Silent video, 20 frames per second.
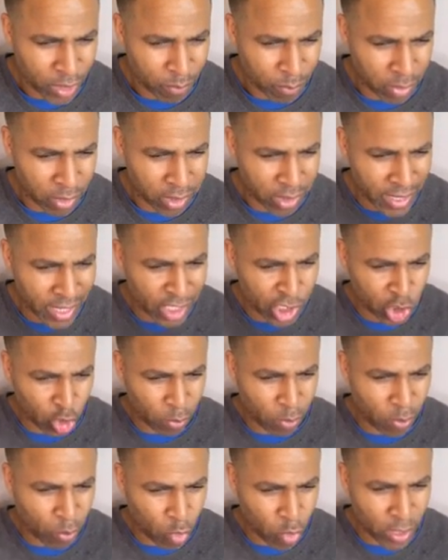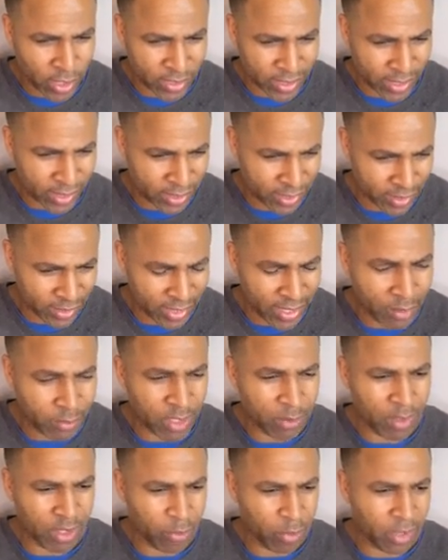pleasurable ones that
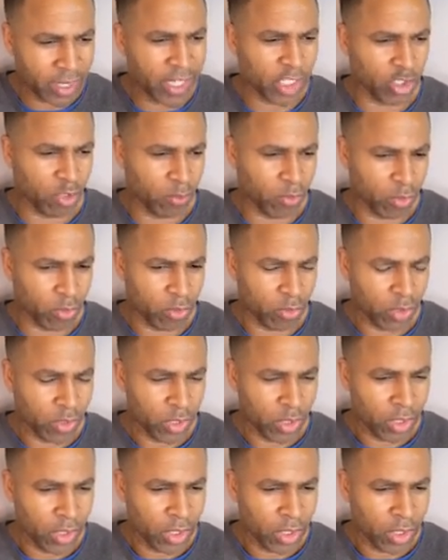seem to be pleasurable